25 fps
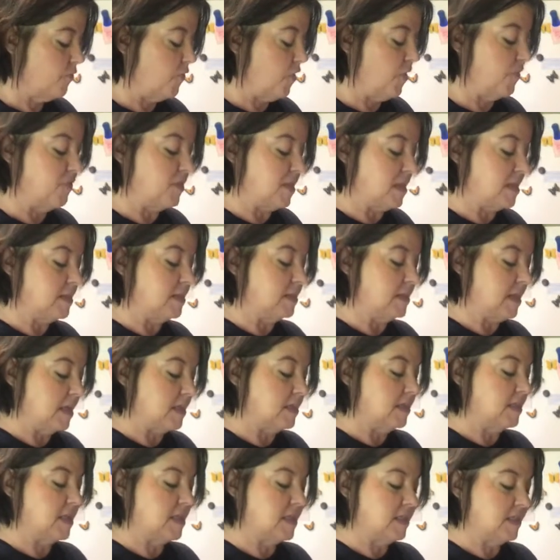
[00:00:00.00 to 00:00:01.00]

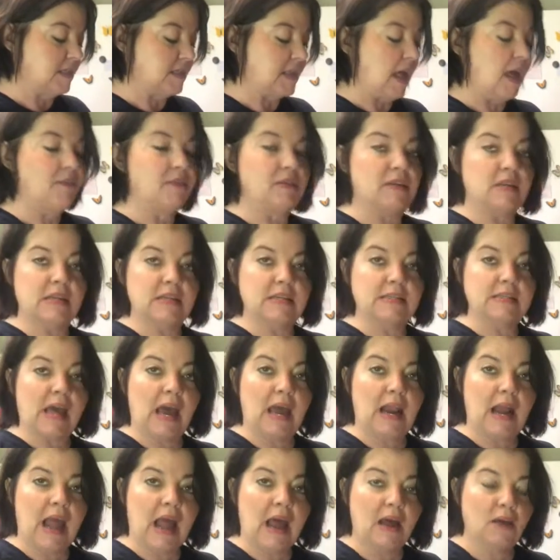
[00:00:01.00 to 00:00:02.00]
60s, 70s
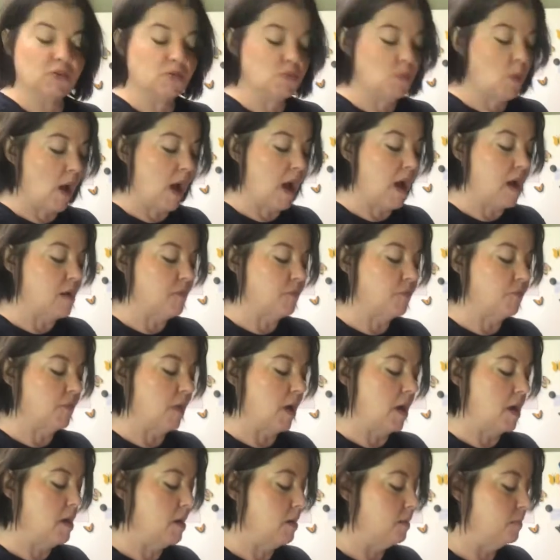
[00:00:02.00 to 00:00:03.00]
kind of housewife.
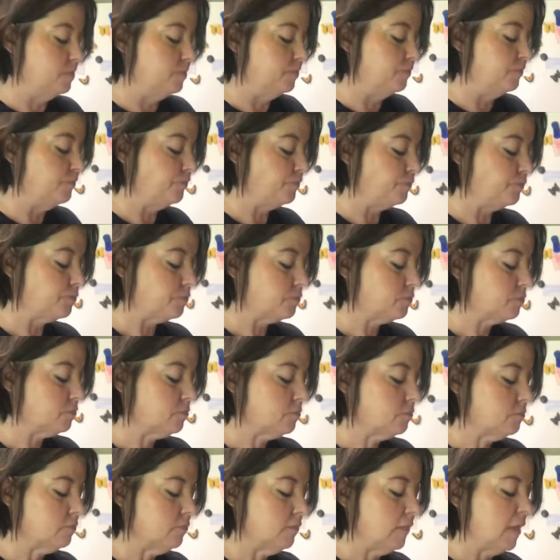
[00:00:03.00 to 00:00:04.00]

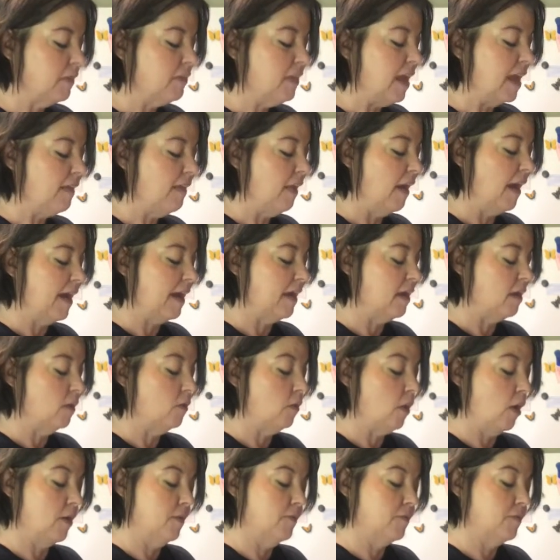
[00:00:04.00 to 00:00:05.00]
They
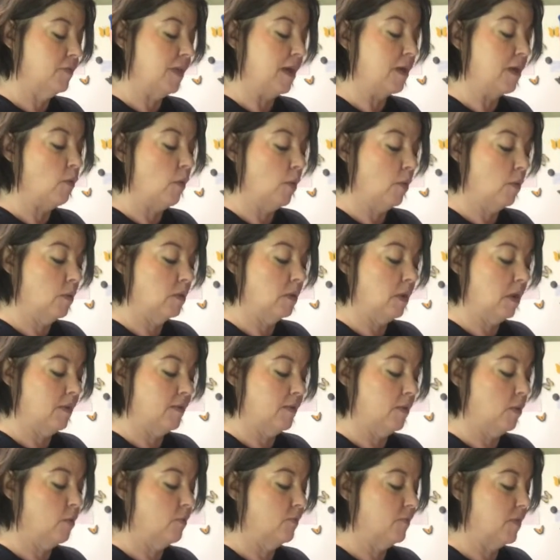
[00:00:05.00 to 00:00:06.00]
grow a lot
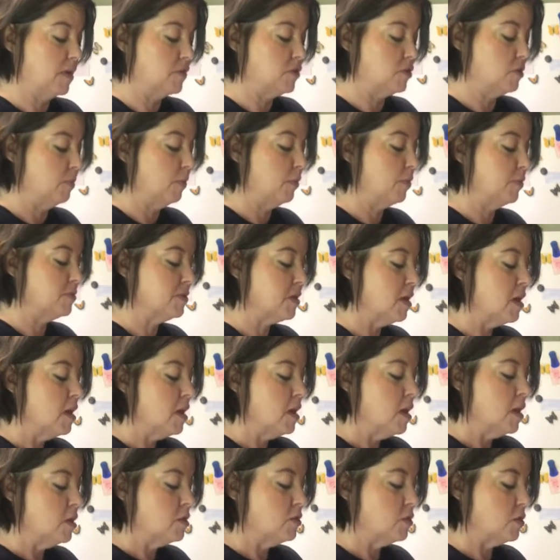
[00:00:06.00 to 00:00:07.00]
of their own vegetables,
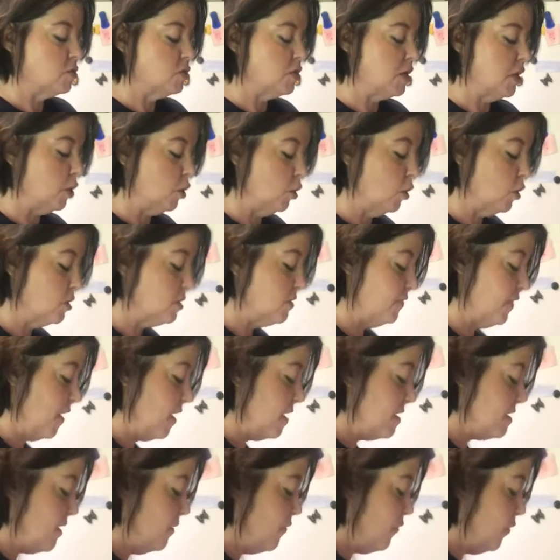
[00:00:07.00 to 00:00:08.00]
so she cooks
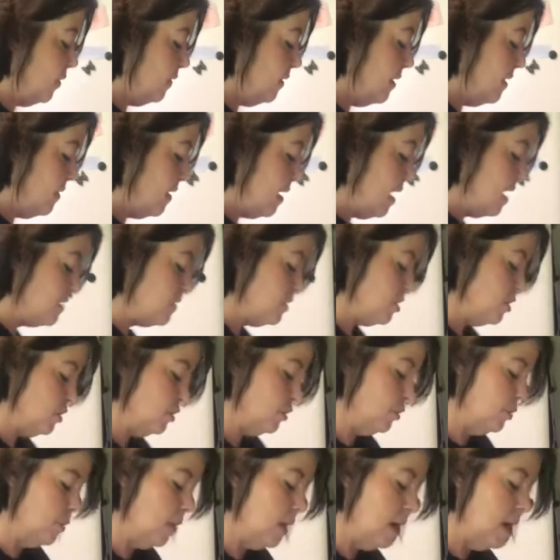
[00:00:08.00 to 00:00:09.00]
very differently than I
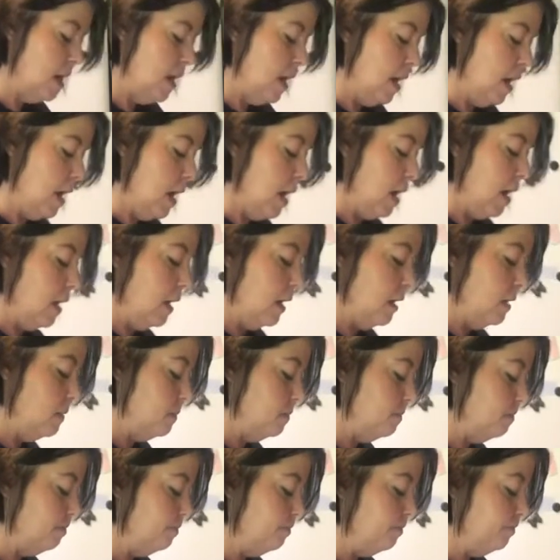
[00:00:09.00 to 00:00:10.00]
do.
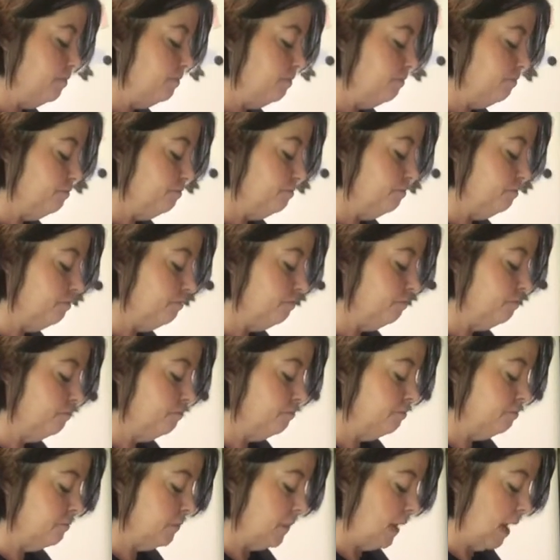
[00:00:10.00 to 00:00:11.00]

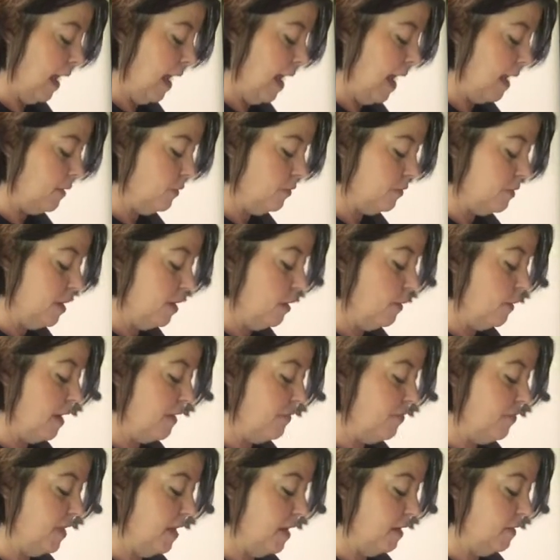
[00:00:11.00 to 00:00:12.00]
I don't know.
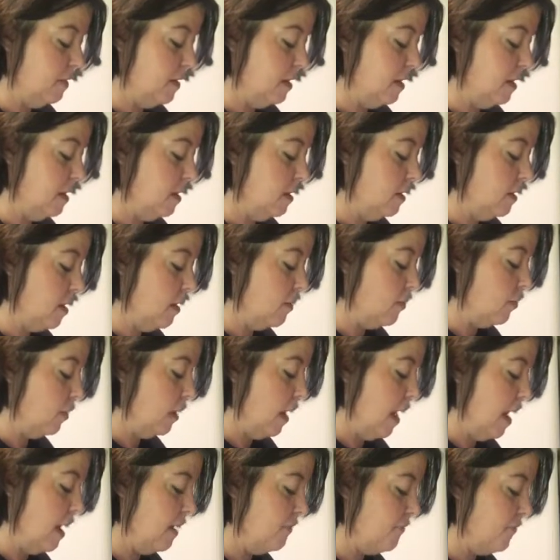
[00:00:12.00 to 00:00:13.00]
I think that in another
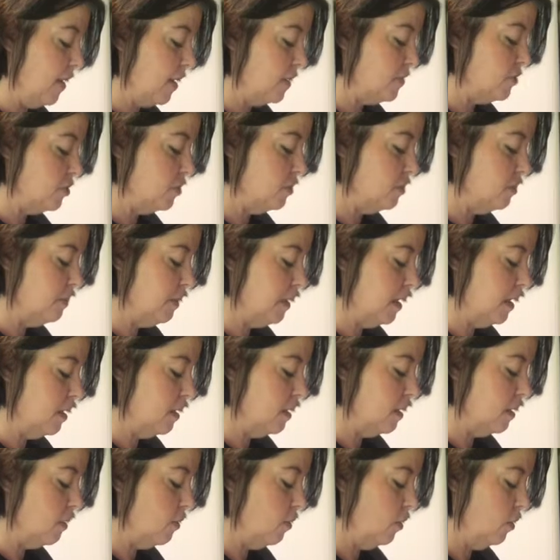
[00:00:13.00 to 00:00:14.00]
life I should have been
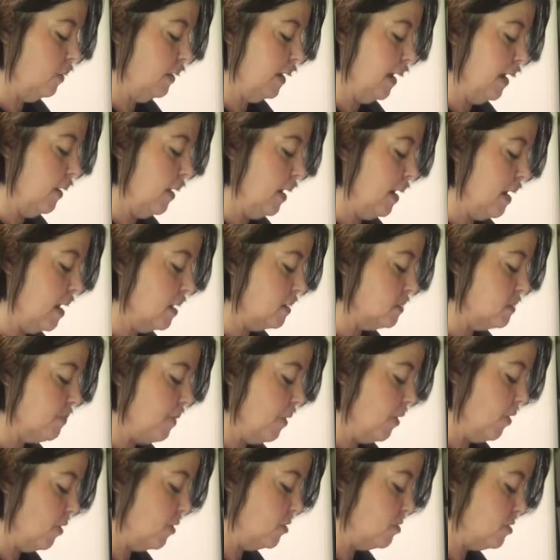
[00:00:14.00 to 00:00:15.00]
a culinary
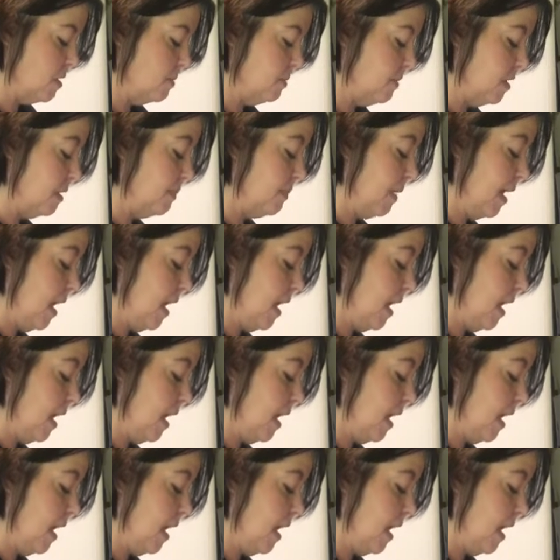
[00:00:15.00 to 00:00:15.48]
expert or something,